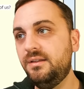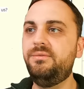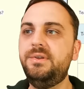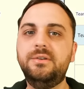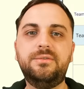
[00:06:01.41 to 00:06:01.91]

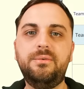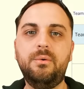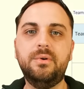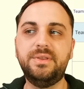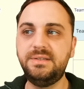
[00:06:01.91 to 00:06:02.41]
Fields
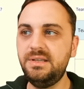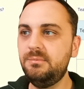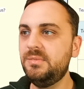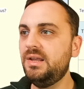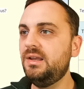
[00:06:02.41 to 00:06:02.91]
for the
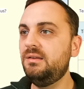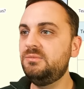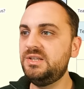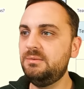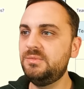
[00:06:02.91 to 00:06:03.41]
team name,
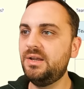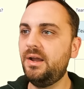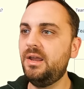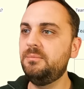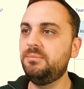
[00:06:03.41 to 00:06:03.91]
team
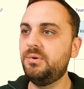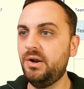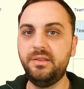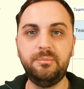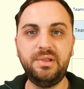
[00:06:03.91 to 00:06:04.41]
type,
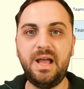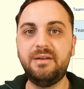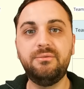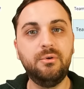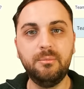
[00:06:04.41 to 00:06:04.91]
part of the
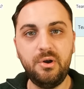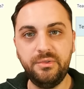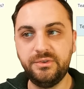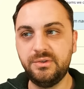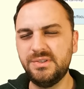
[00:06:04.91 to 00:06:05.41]
platform, all
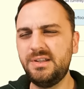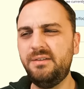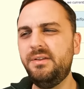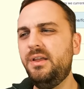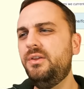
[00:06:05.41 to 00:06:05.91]
this good
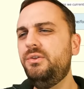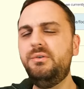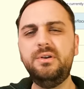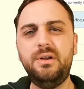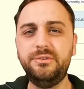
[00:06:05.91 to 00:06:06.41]
stuff. You
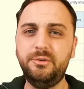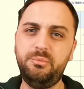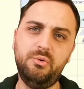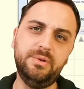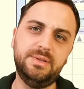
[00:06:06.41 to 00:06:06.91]
could also
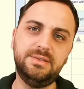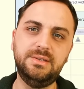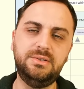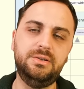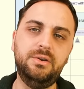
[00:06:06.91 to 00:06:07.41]
port this
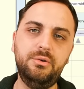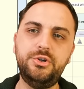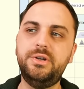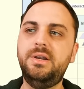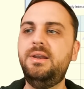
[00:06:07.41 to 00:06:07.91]
into
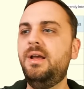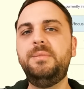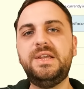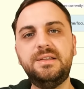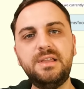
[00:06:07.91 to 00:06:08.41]
Notion.
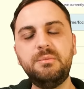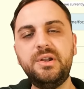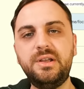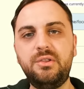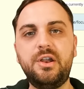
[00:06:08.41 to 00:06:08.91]
Because I'm
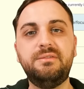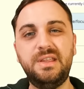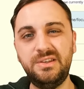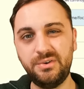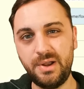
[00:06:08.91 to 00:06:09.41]
running a lot of
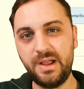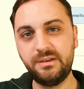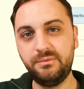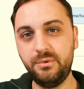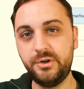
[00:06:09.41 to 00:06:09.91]

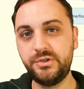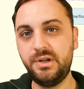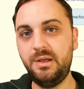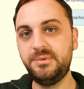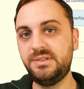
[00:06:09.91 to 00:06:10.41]
interactive
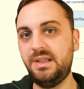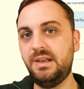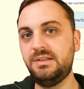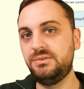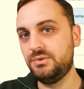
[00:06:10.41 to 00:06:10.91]
workshops
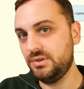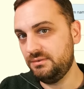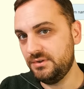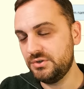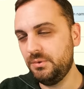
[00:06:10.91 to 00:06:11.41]
and it's usually
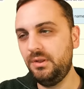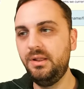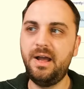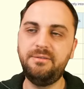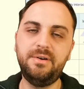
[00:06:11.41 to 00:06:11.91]
visual,
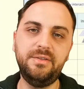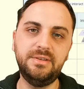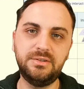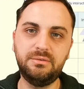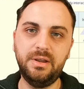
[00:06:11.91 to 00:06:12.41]
I find
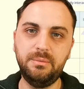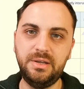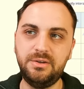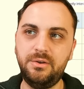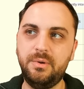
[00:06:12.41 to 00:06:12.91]
this a great way
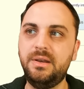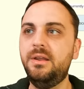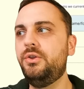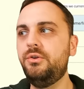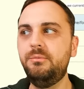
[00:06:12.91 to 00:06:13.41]
to do it.
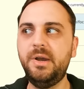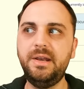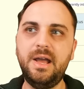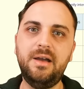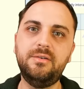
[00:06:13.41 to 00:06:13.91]
You might
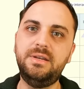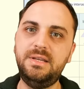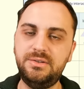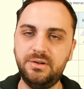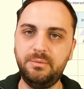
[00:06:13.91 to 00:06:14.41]
have an
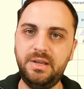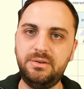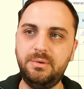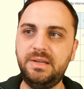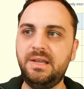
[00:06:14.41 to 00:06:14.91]
easier way
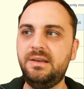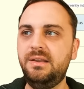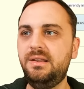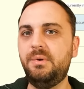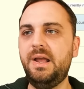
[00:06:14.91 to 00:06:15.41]
doing it
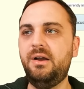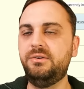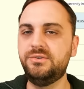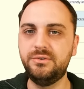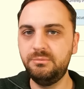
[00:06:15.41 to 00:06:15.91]
around
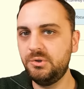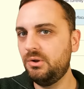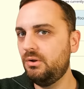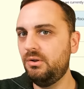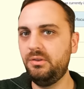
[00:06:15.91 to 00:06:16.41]
a Zoom
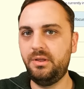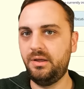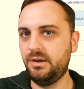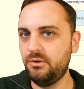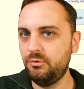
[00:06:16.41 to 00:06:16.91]
call on
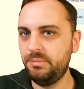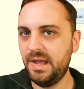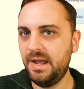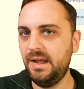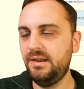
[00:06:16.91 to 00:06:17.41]
a
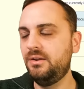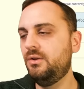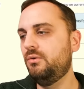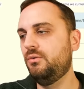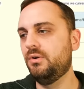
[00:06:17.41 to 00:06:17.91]
notepad
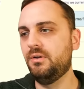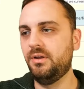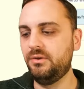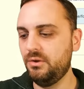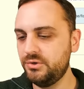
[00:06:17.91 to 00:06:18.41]
or
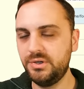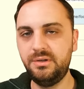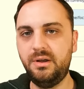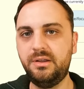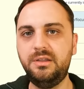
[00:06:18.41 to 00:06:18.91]
a Notion
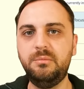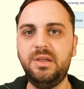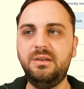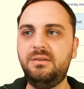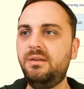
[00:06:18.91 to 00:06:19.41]

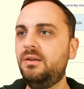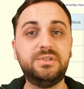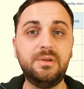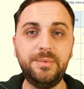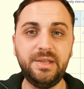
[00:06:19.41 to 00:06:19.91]
document or
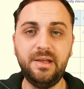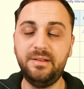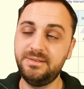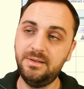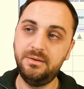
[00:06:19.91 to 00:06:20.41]
something
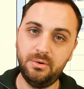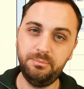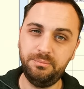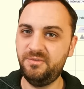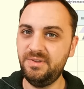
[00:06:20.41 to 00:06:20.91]
else.
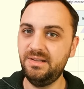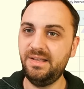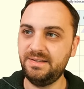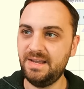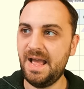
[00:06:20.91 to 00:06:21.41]
Don't feel
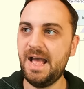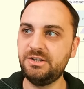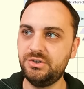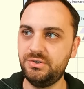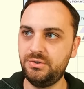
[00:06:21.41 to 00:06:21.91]

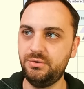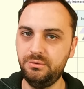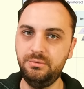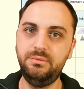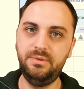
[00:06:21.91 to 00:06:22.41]
attached
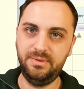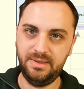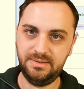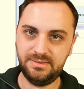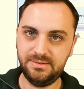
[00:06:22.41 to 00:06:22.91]
to
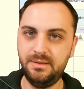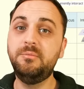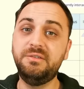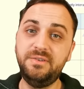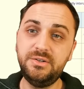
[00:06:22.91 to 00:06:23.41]
this.
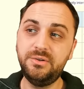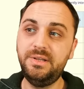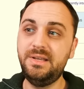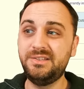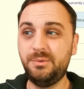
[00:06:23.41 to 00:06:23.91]
But visually,
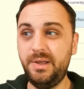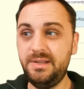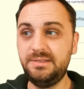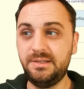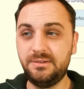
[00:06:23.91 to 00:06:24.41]
it's quite
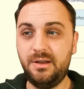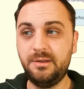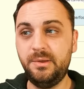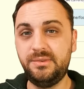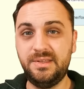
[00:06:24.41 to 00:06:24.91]
easy to talk
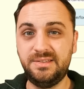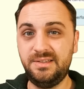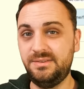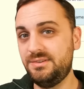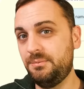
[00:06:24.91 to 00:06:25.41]
about this
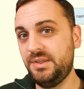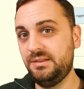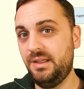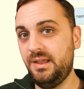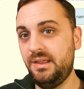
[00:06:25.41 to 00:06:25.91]
in something
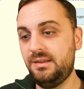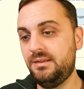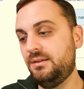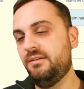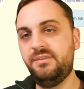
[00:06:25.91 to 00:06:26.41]

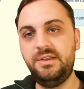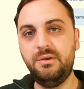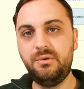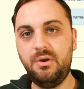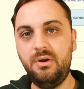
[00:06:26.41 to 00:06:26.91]
like a video
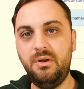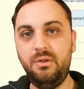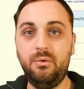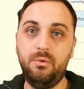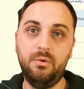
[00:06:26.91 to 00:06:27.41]

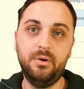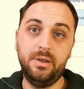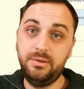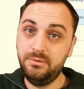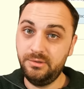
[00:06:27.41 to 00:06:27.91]
call or a
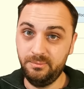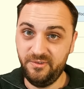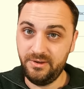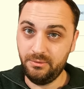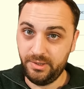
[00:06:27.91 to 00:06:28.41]
YouTube
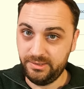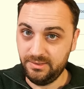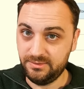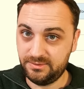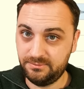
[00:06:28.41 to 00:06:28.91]
video like
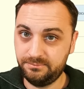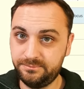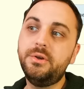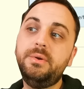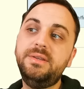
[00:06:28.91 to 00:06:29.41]
this.
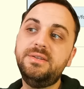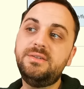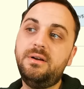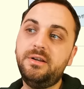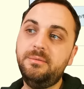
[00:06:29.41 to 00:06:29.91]
So in this
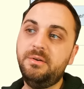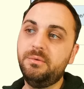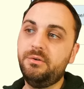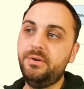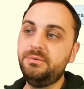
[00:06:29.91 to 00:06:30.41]
document, we're
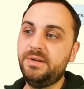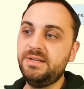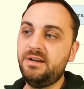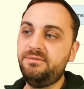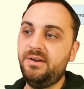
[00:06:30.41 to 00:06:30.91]
going to
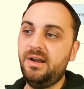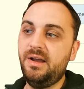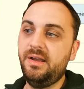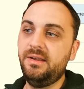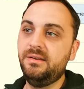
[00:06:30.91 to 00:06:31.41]

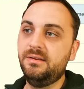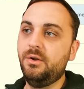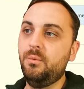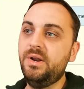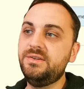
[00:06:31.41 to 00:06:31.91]
identify,
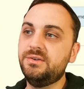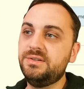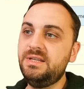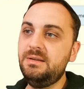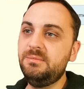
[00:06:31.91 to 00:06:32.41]
what is your
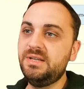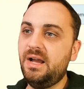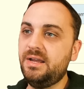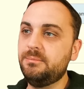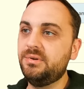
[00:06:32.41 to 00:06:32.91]
team
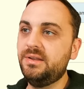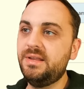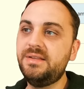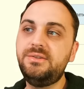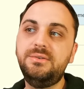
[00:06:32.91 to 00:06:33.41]
type? And
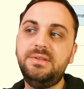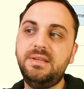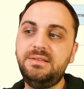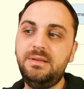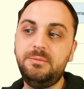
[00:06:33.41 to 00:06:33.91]
that's using the
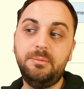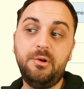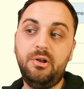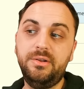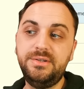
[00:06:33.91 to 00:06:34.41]
team
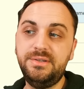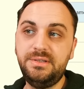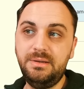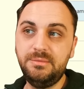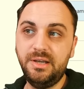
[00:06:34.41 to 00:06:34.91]
topologies
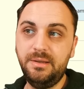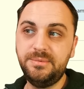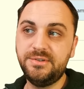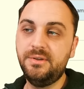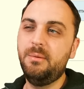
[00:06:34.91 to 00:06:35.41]
team
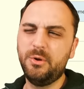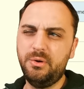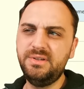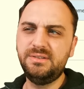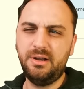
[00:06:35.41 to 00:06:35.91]
types. And we're
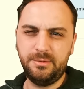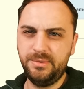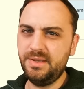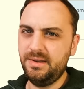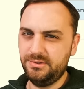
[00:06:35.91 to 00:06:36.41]
going to talk about
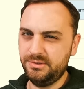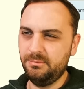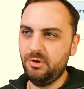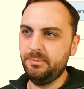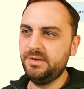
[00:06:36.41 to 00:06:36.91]
that in just a
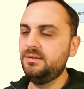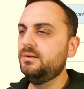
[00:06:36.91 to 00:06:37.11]
moment.